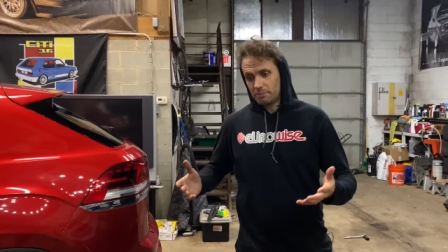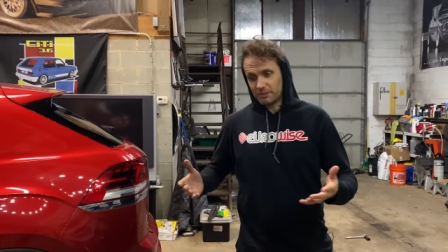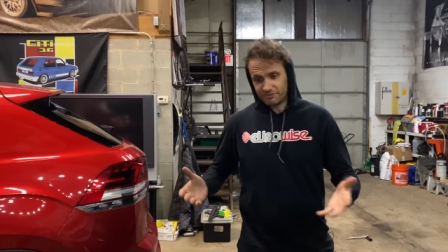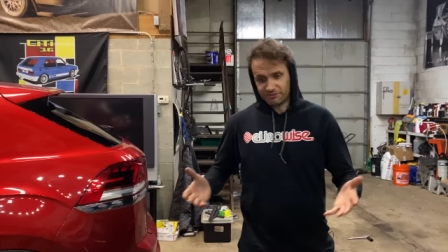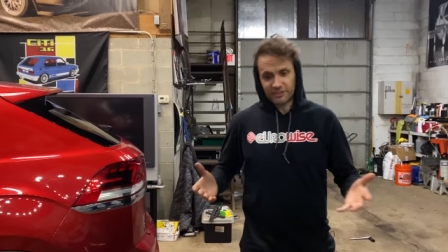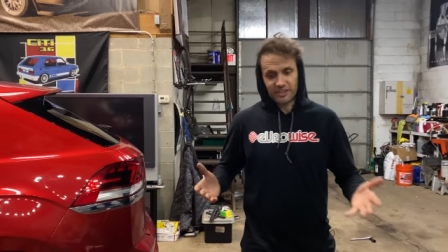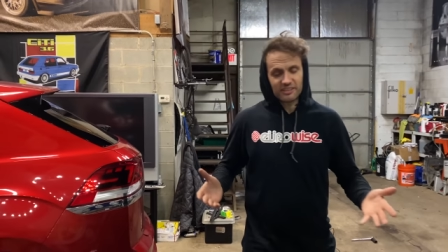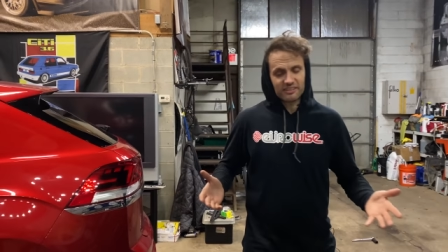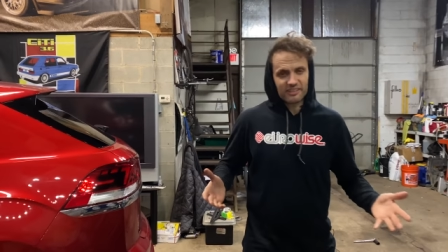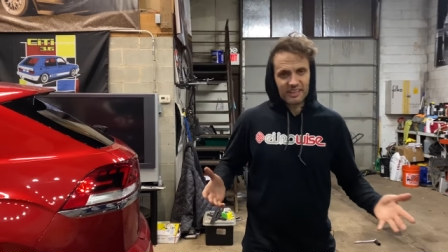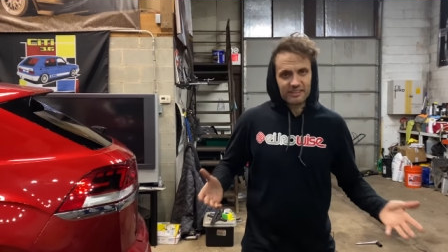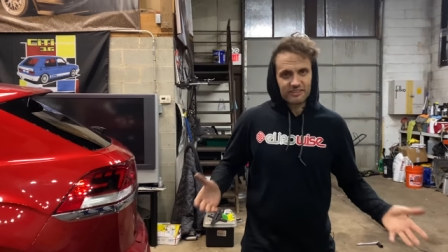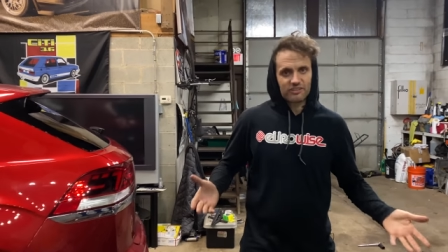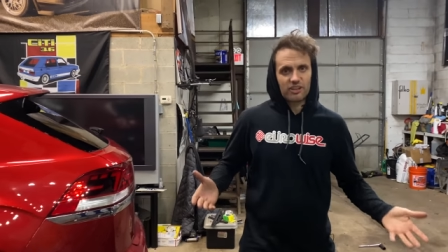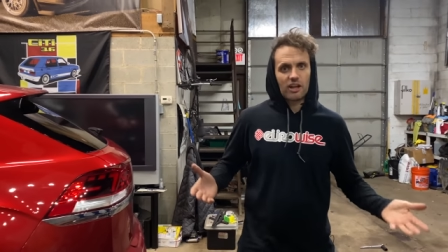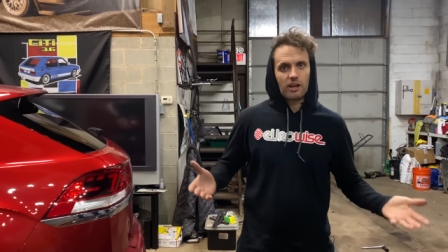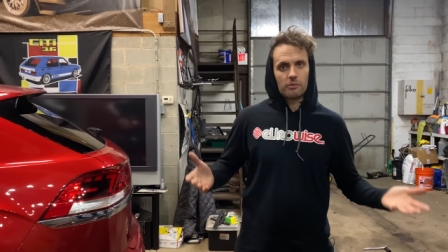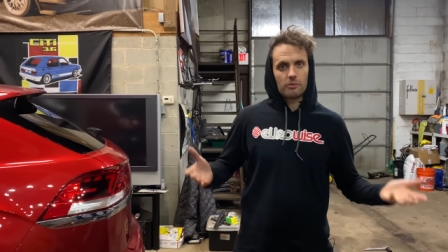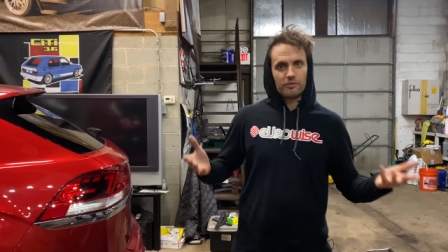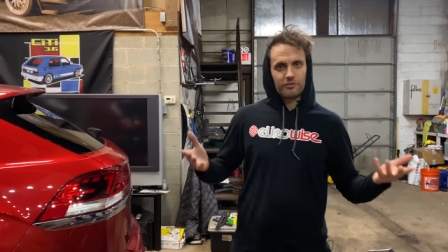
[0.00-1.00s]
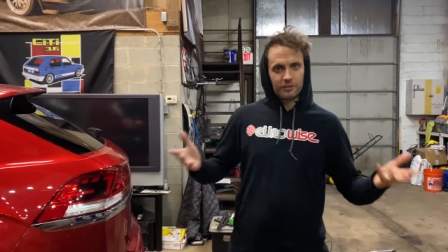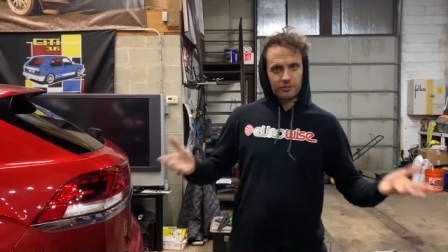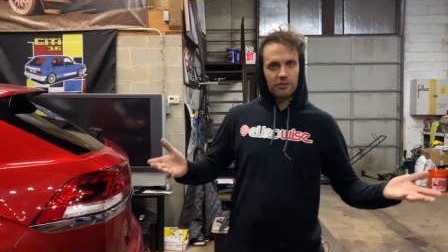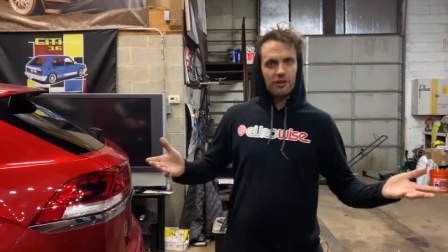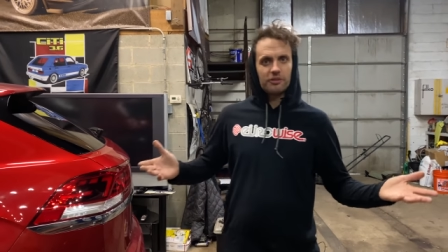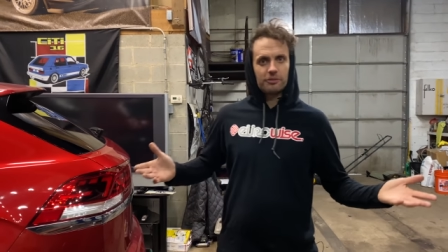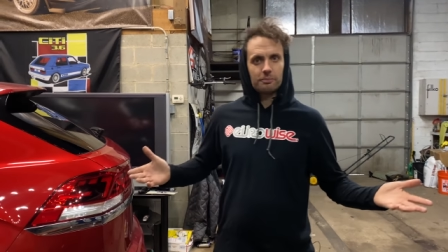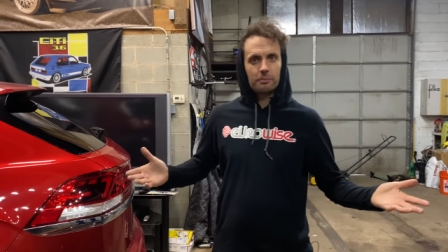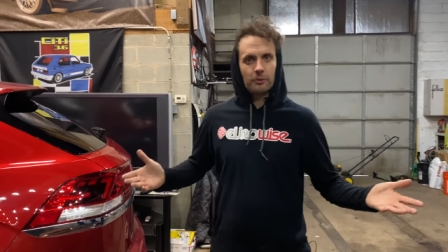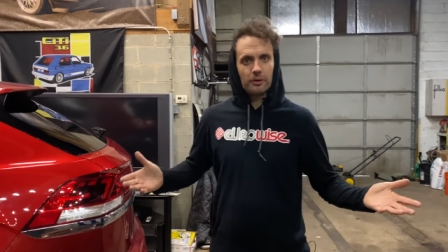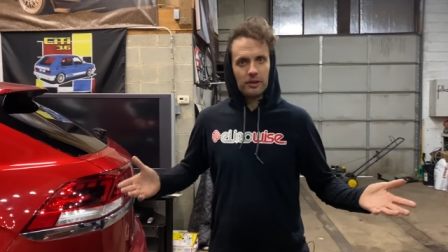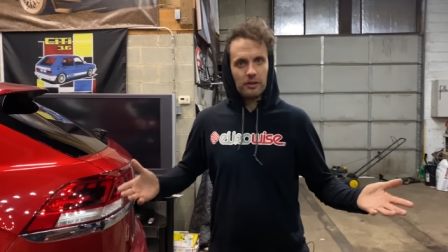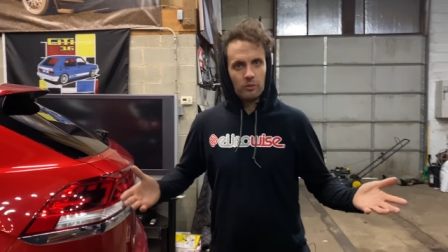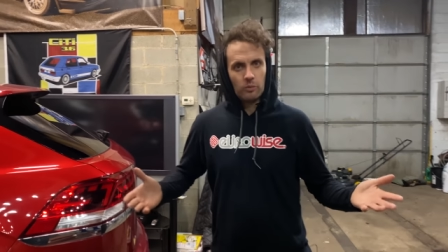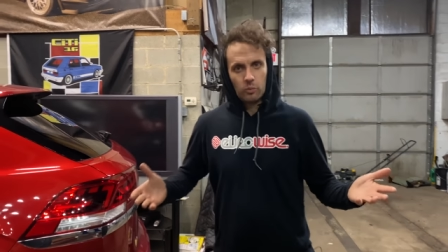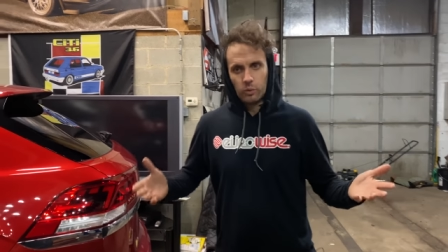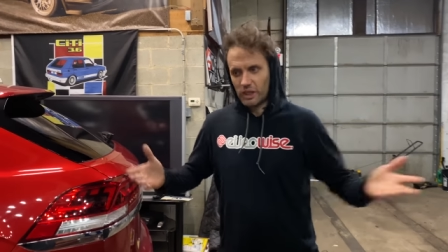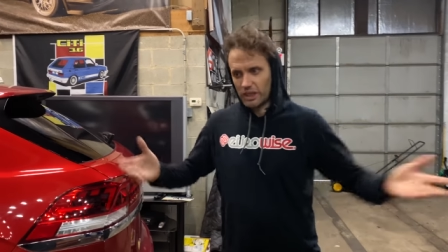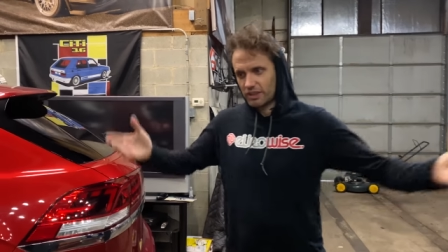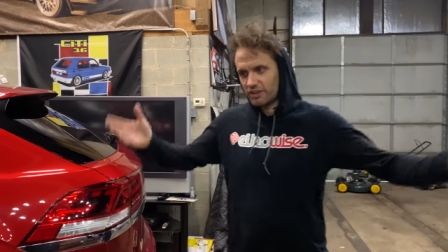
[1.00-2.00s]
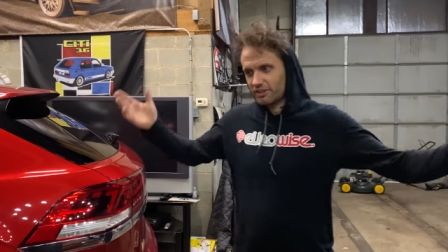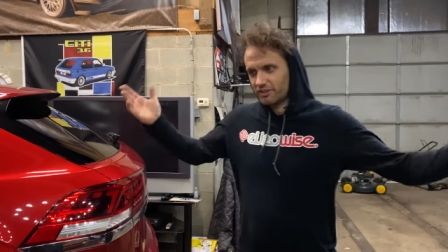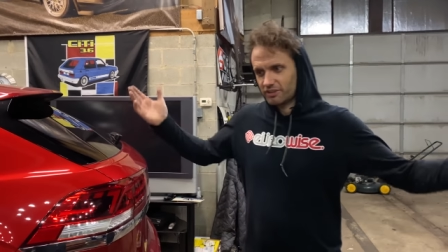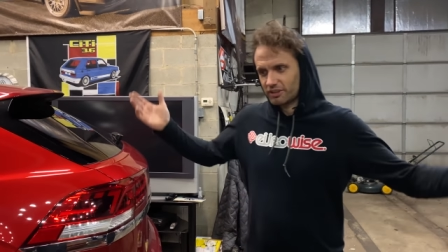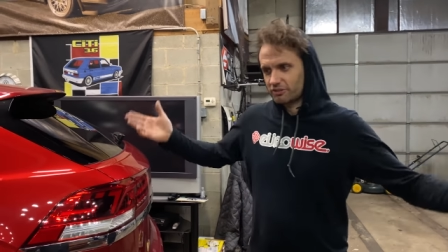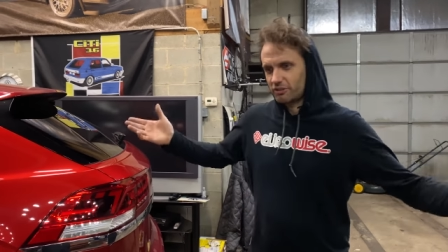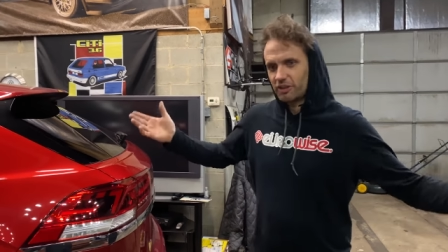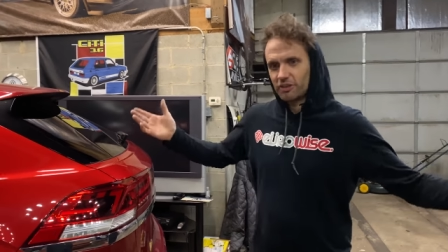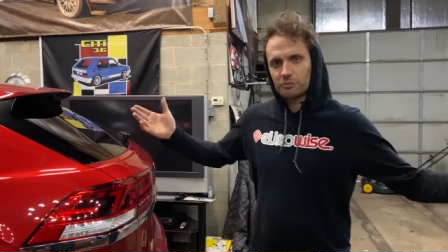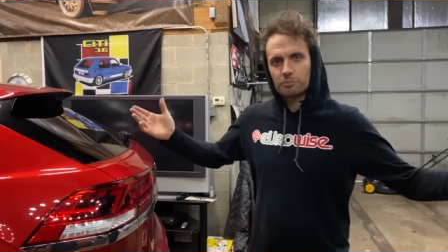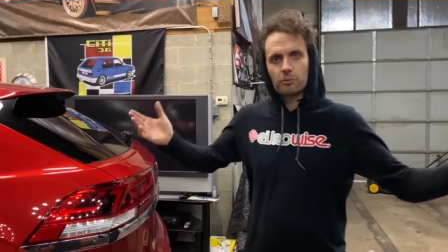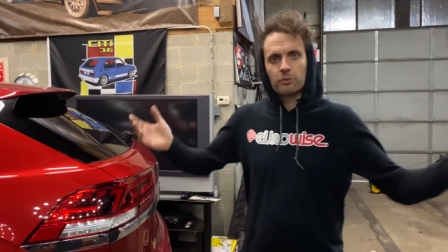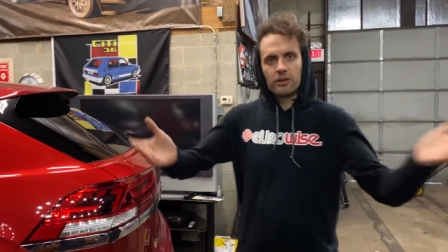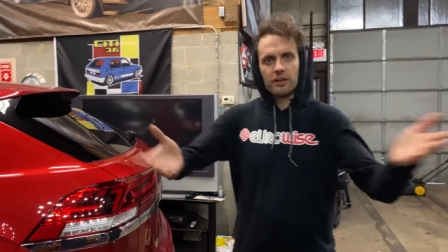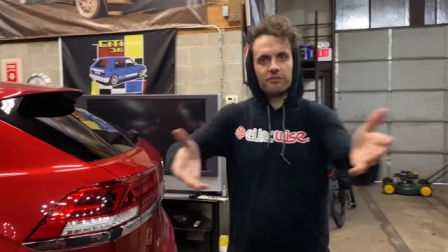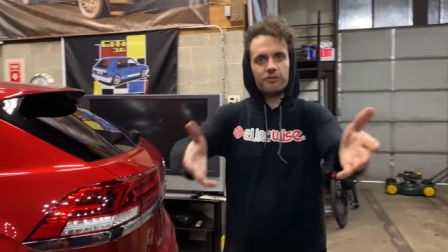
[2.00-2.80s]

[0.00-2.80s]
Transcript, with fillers: But first, let's start with the Cross Sport. Where is a Cross Sport?